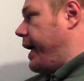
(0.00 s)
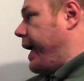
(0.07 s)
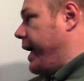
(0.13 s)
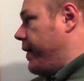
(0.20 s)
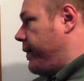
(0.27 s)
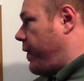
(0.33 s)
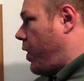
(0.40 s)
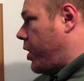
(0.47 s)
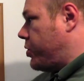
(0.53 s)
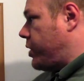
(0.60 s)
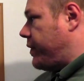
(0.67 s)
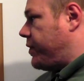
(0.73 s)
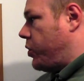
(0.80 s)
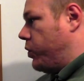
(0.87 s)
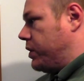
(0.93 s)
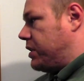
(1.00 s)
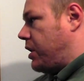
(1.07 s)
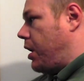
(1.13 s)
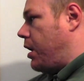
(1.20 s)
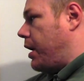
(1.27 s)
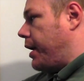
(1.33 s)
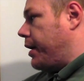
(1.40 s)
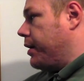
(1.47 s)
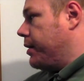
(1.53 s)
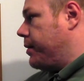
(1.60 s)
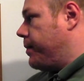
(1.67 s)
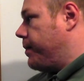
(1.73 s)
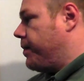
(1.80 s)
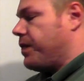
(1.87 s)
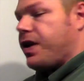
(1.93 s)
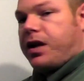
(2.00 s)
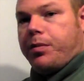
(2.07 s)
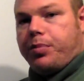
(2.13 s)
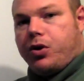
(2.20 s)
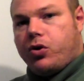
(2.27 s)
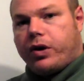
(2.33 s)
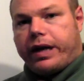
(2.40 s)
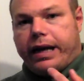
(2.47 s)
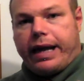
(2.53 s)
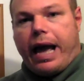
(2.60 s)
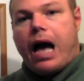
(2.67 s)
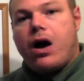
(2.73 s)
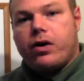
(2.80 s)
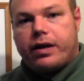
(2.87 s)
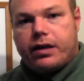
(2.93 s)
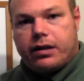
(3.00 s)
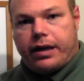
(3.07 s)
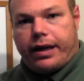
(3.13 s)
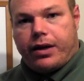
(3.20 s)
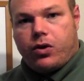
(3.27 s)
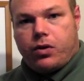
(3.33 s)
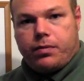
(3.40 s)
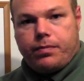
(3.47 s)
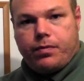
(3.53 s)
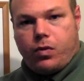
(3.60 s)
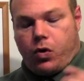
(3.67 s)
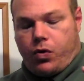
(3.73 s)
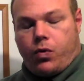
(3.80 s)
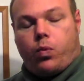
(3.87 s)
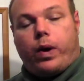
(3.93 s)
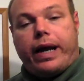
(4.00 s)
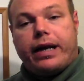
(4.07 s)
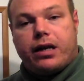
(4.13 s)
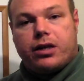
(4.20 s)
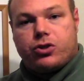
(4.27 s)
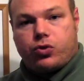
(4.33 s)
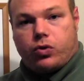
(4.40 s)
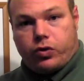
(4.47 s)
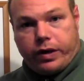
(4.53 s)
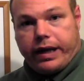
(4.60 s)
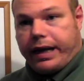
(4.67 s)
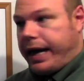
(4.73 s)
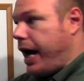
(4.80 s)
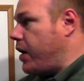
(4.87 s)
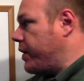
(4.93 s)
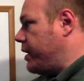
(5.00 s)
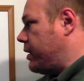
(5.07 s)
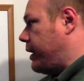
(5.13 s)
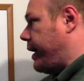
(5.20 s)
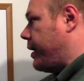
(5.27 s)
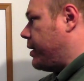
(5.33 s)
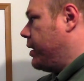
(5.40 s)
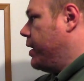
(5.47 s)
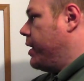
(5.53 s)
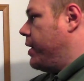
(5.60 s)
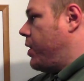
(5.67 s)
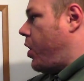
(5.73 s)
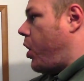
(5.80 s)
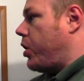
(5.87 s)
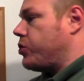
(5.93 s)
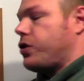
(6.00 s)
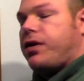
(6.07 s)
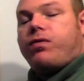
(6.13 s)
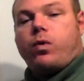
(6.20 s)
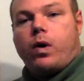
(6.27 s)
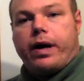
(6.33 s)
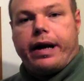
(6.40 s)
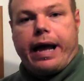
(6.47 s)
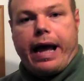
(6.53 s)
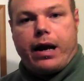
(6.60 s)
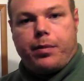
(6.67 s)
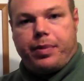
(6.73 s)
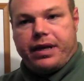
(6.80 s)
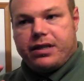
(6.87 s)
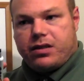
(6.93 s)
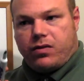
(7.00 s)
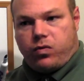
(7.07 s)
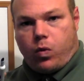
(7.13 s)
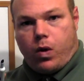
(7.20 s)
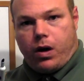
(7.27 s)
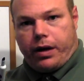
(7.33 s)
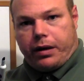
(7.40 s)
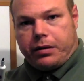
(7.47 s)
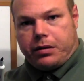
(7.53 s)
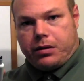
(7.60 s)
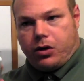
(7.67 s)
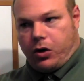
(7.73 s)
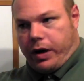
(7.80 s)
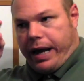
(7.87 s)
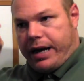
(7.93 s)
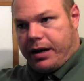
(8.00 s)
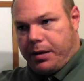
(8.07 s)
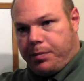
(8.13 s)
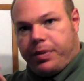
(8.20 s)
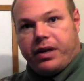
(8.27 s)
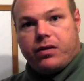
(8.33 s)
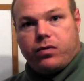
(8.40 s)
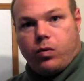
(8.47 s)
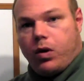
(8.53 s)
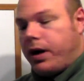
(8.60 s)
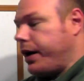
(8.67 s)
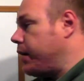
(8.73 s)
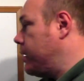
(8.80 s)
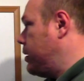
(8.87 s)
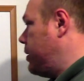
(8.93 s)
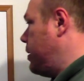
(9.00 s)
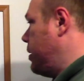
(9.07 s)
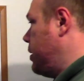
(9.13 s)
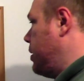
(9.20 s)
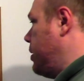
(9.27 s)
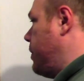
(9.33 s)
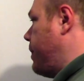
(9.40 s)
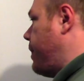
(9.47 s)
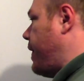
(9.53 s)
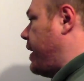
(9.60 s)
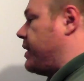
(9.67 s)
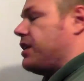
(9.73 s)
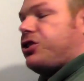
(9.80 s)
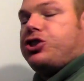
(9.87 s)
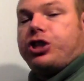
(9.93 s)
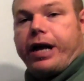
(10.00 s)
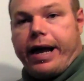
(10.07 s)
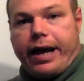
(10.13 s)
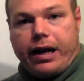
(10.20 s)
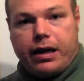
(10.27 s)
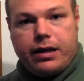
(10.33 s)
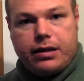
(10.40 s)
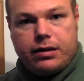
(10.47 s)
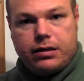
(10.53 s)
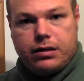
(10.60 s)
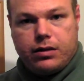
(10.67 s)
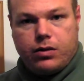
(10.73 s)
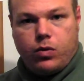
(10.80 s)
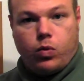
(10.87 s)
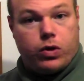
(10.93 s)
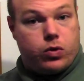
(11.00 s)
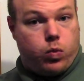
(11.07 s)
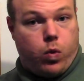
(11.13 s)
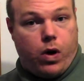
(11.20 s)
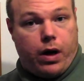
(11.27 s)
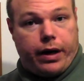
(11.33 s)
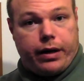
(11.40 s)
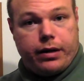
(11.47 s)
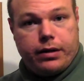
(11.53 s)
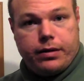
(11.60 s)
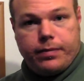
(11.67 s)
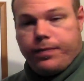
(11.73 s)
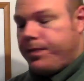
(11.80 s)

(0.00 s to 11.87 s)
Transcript: If hard drive 2 is gone, the computer can calculate, or the RAID controller can calculate, hard drive 1 had a piece of 1, or had a bit of 1, and the check was 1.